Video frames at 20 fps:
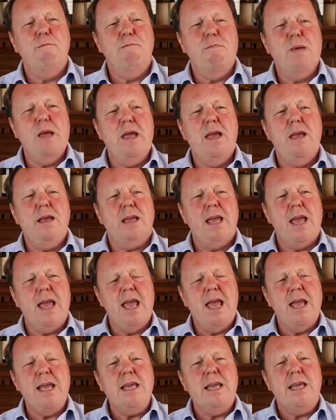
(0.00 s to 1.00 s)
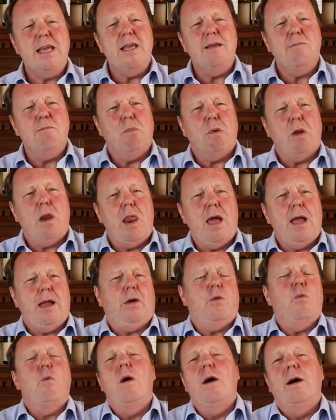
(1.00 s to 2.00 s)
big, inky,
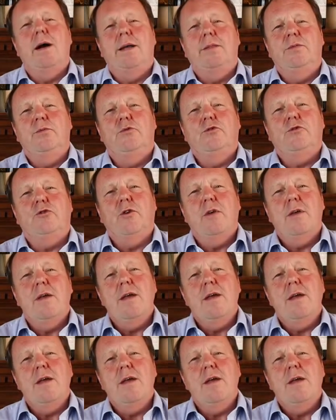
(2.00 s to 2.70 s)
black wines.